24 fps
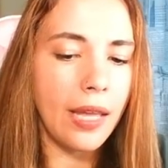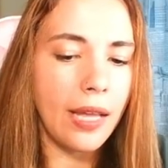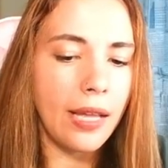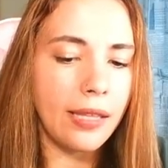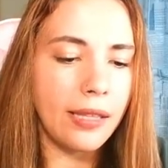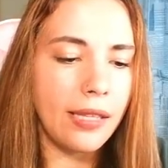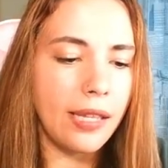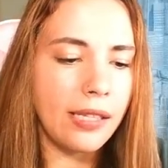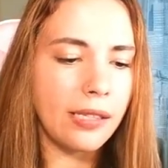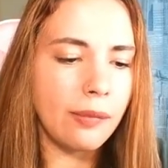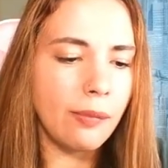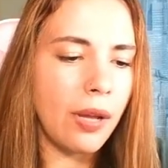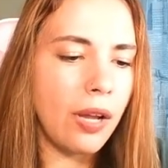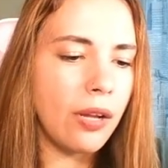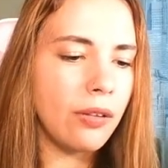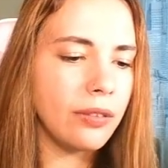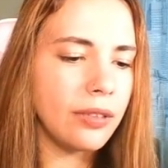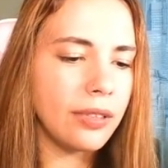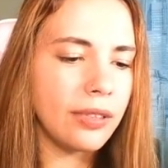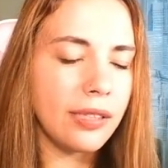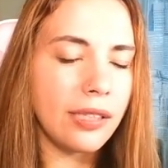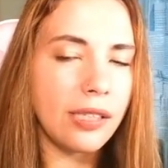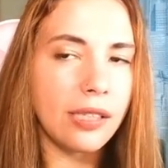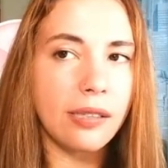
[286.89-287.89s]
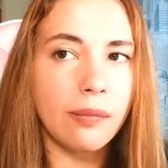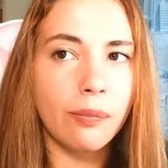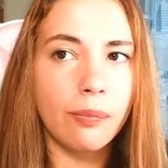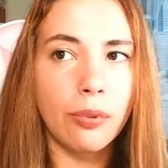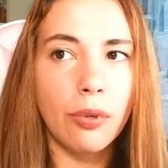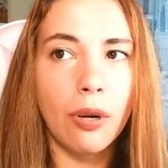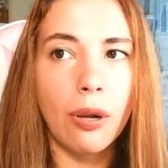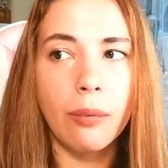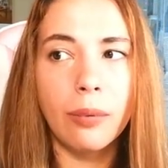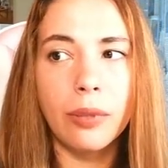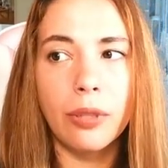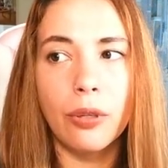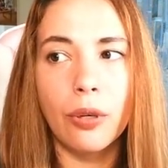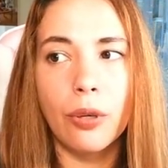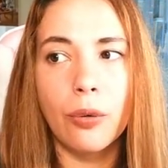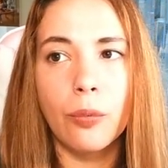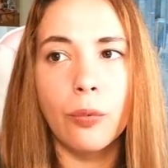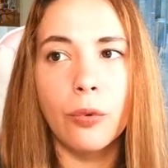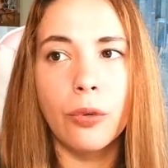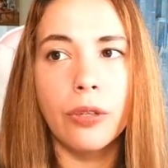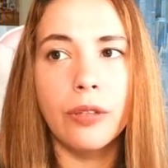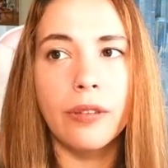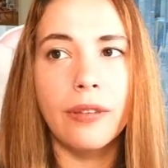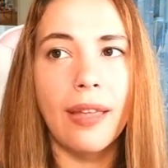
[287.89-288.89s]
This mountain is probably not
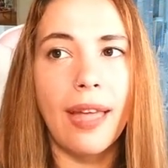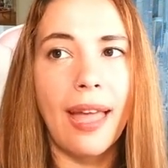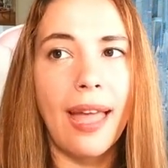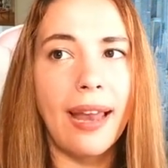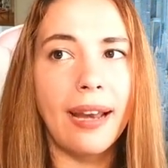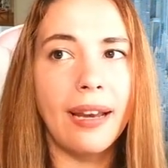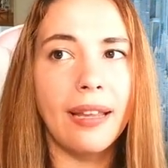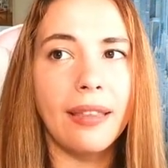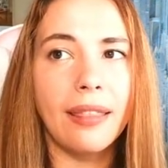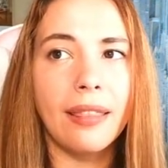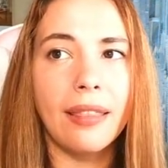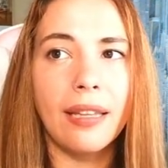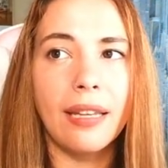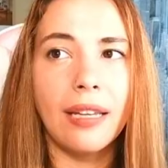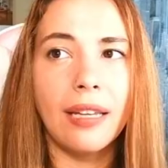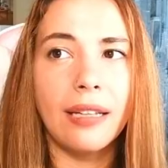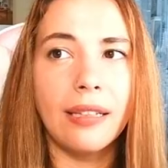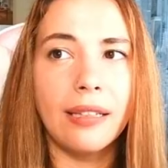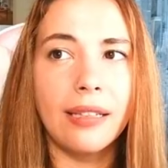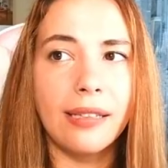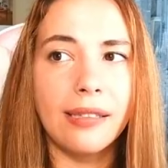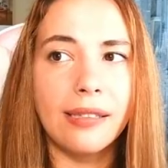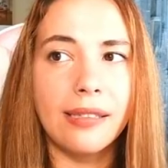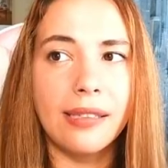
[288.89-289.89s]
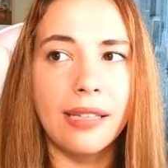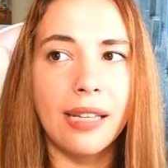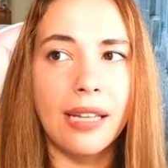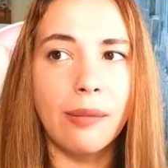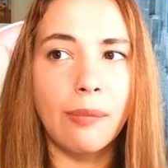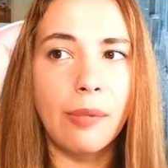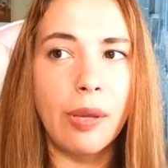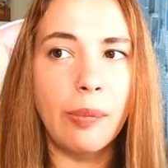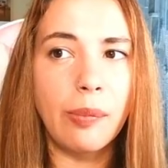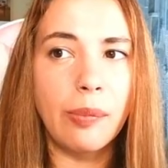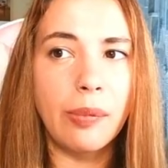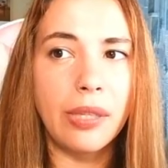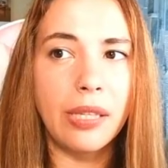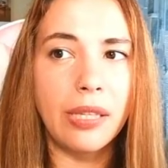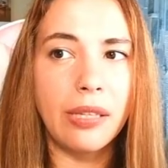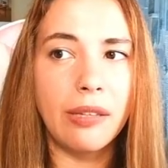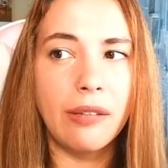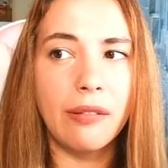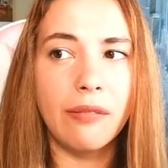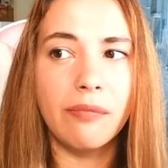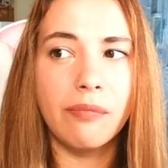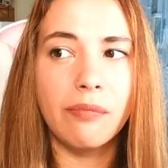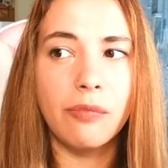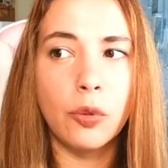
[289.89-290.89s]
worth anything. Let's say
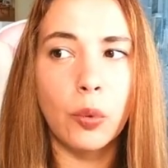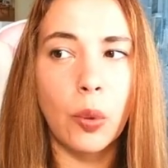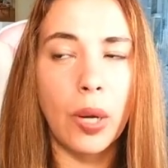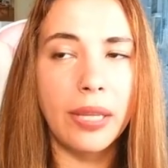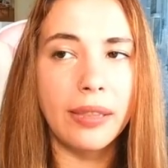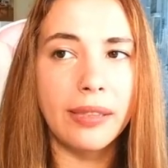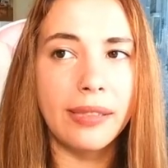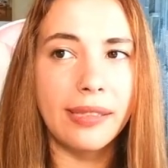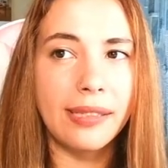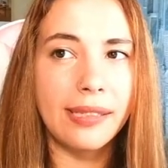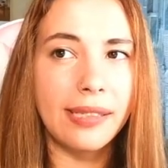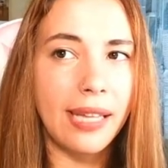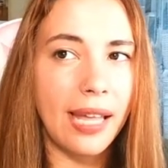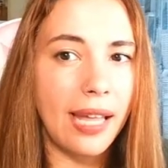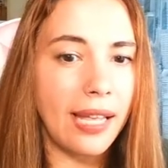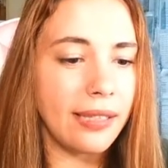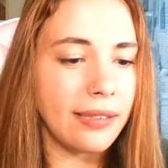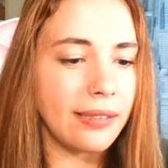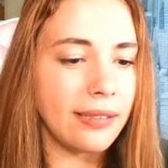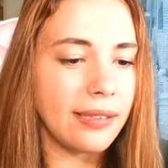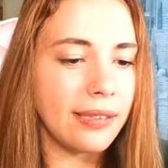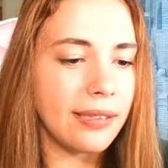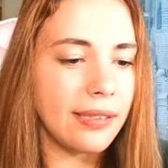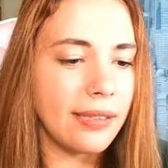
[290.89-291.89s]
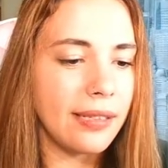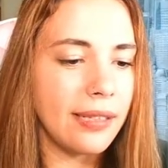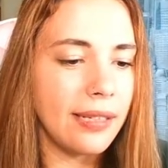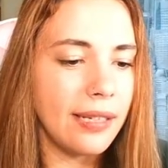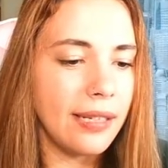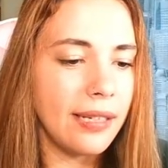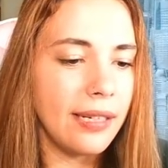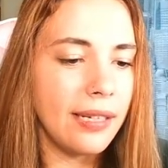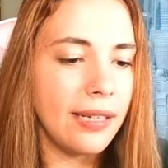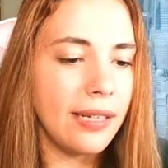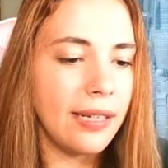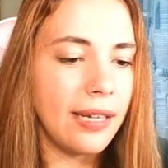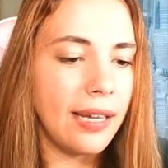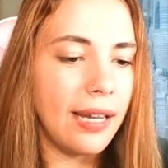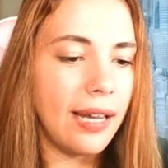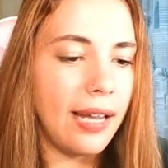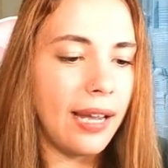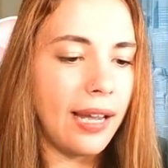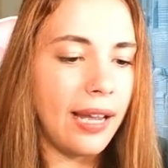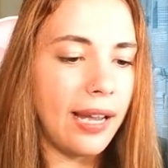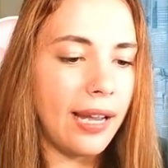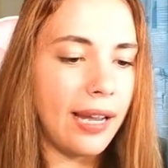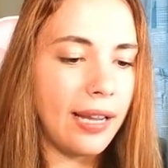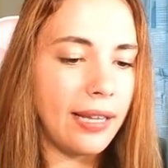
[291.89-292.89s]
maybe 20 cents.
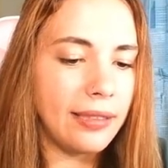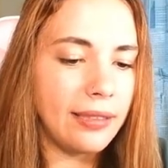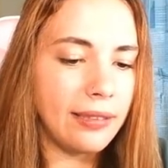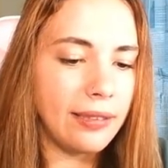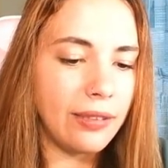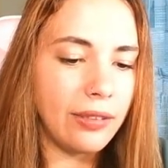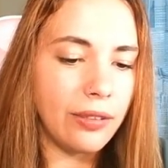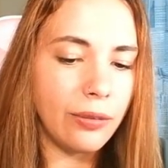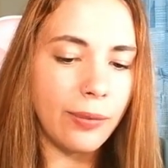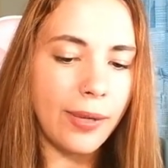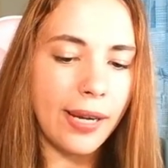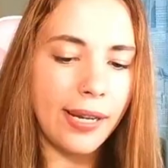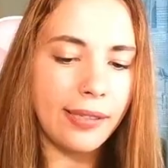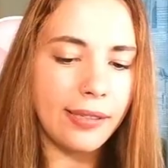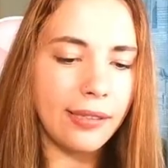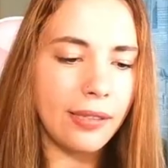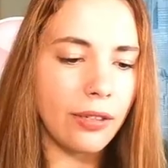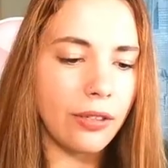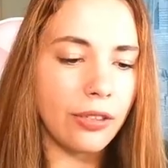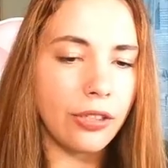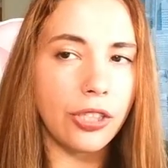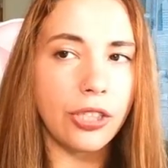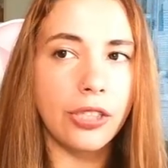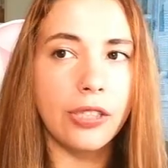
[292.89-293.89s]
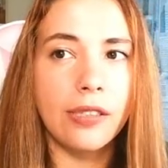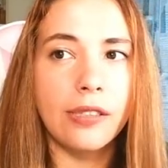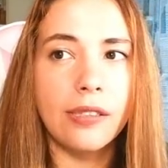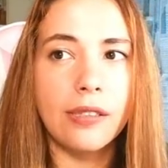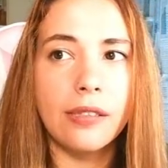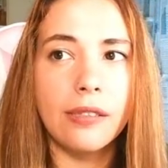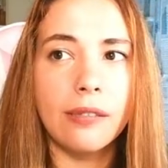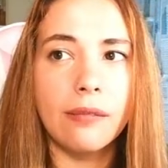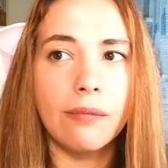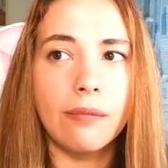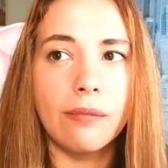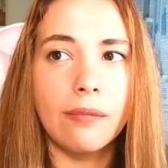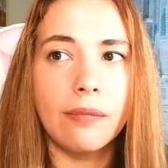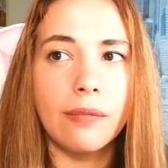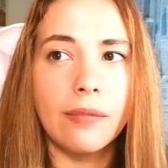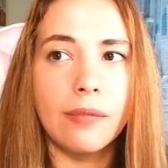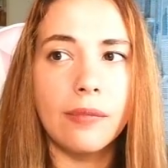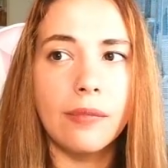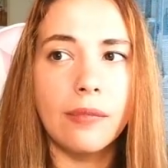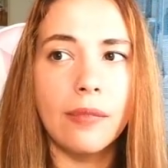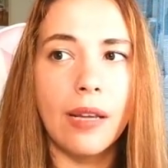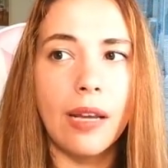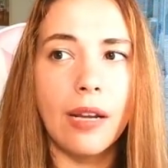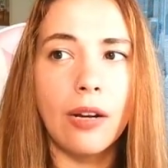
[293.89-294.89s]
And the rest are just
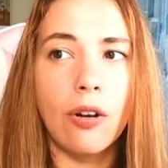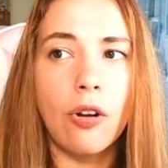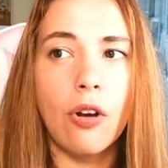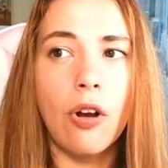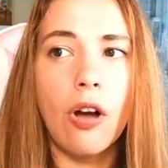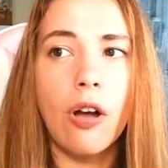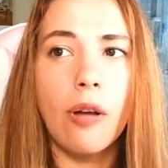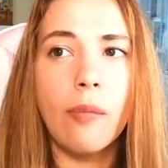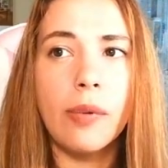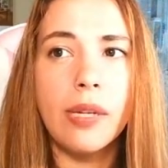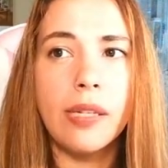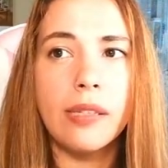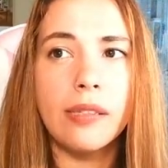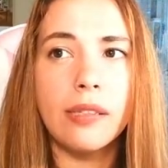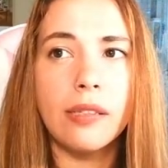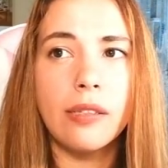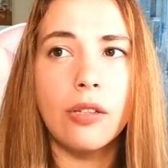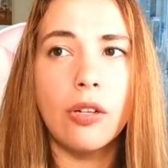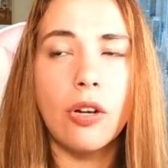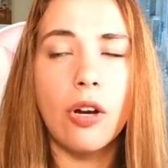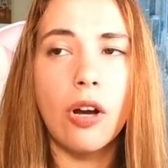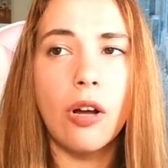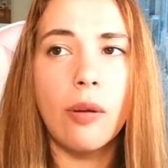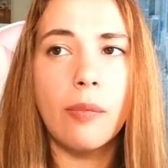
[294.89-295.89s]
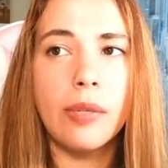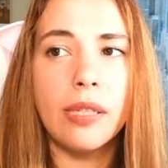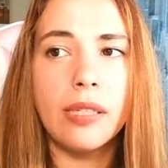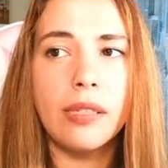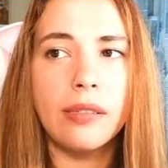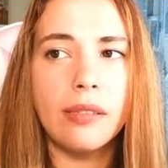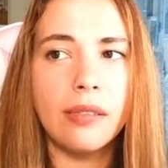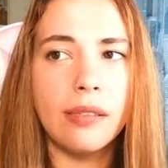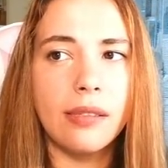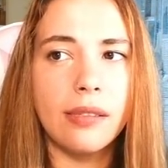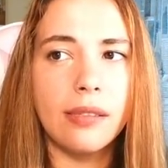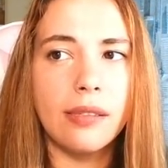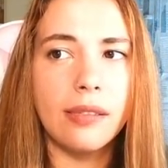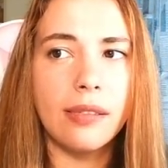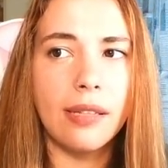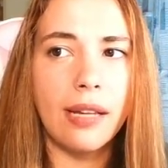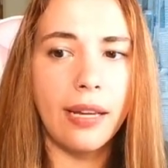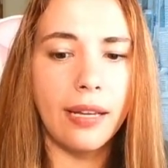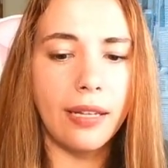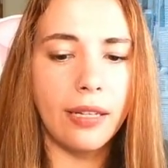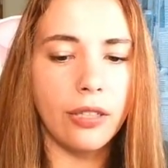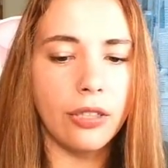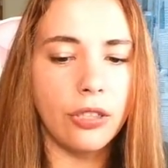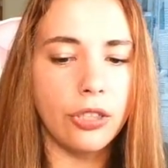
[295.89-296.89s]
uncommons.
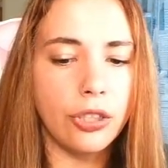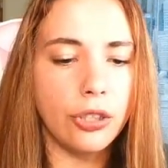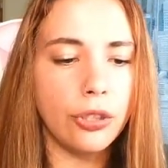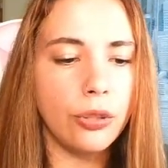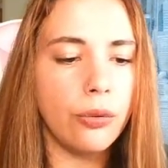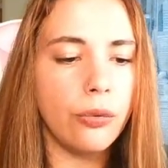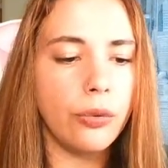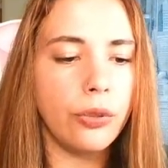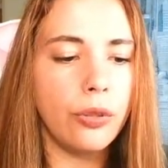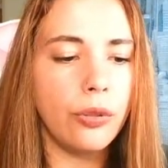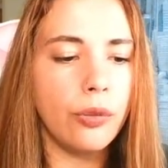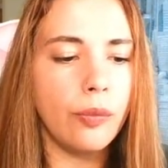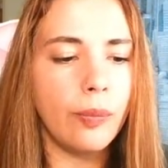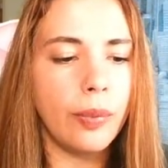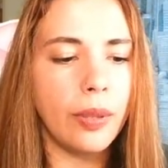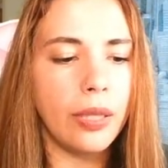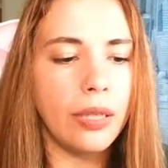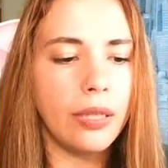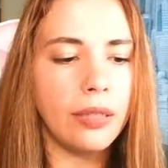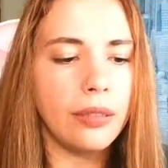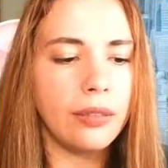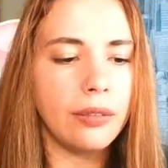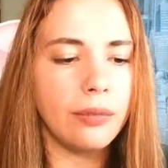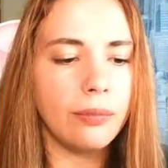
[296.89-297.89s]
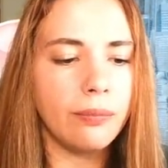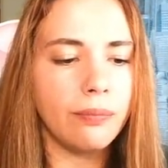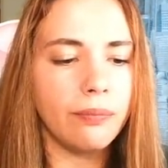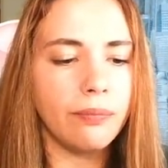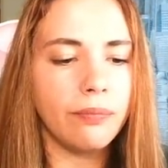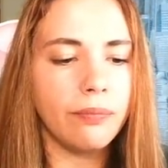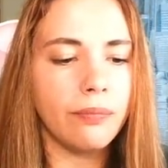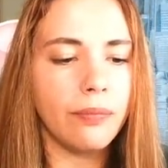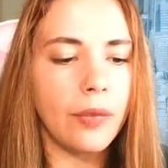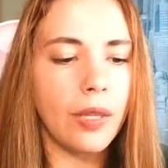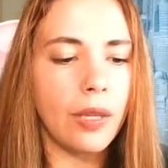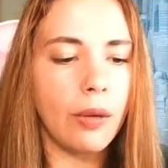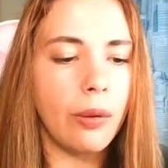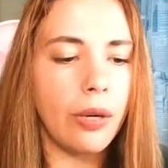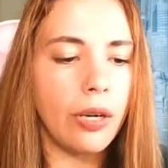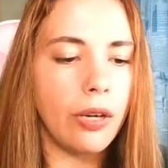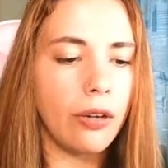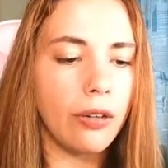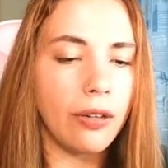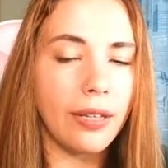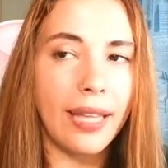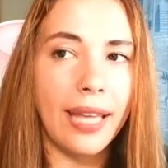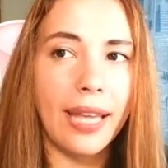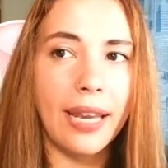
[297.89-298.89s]
I can show you, but we're
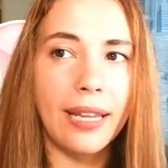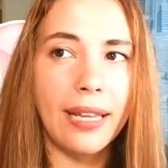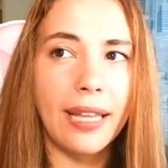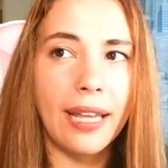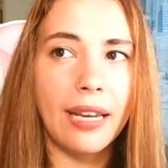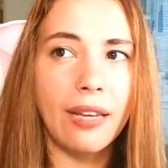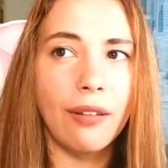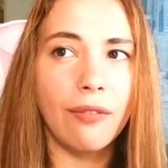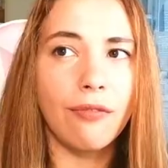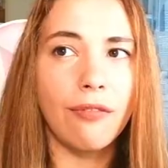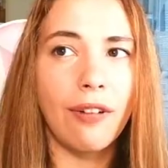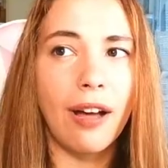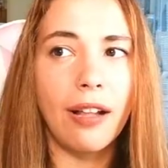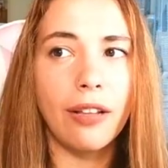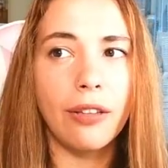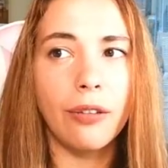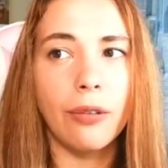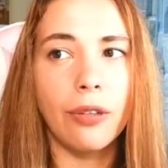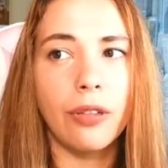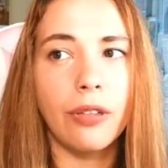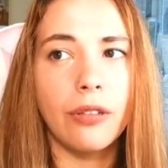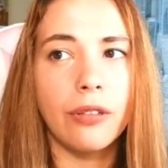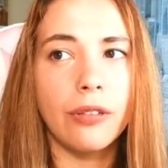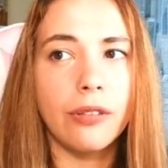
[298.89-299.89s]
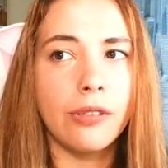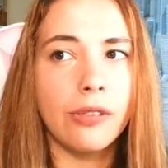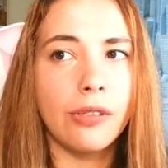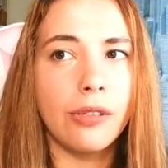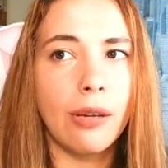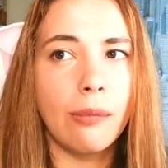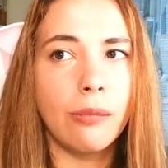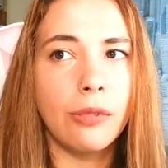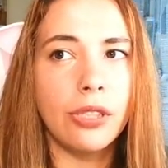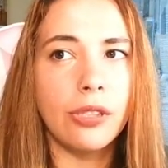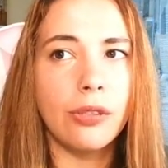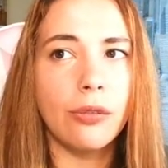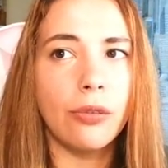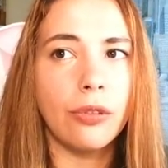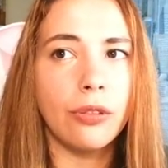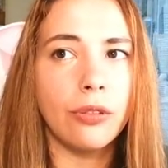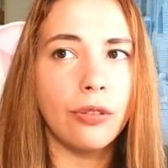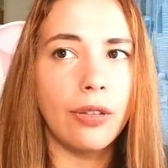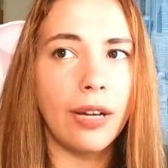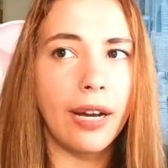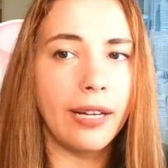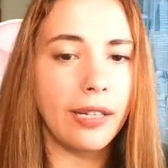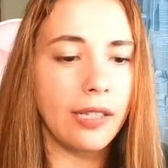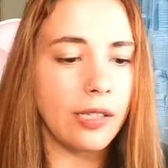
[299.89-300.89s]
not getting any value here, so I'm just going to
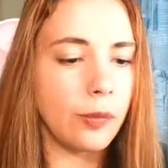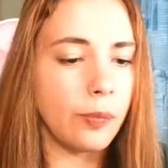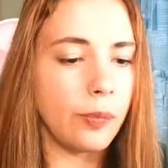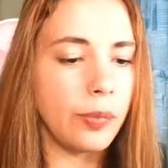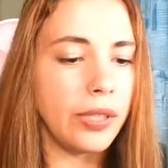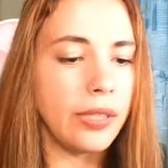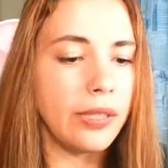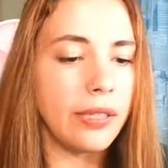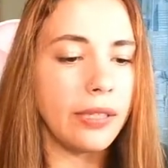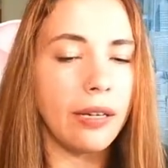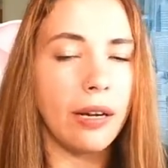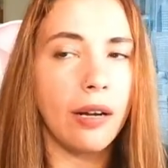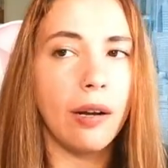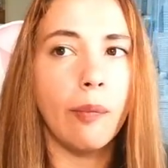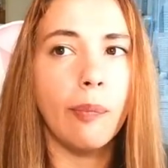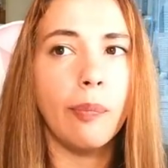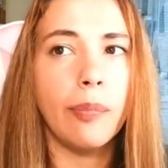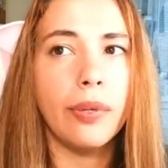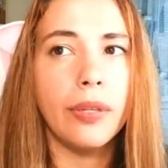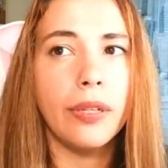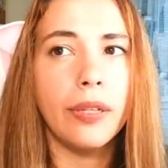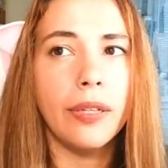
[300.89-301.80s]
kind of speed it up.